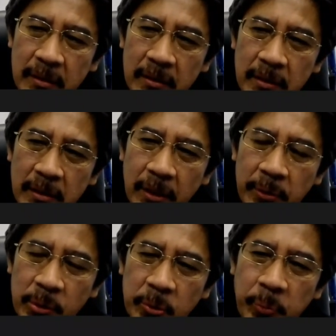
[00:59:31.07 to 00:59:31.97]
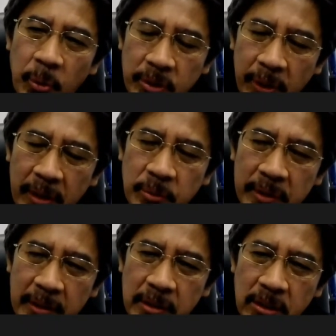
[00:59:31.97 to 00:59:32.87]
to postgraduate
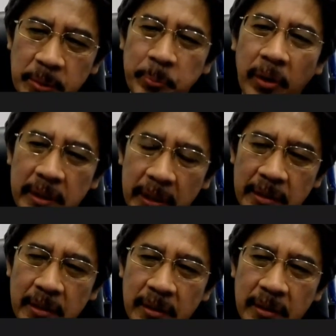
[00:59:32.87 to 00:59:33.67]
students is important.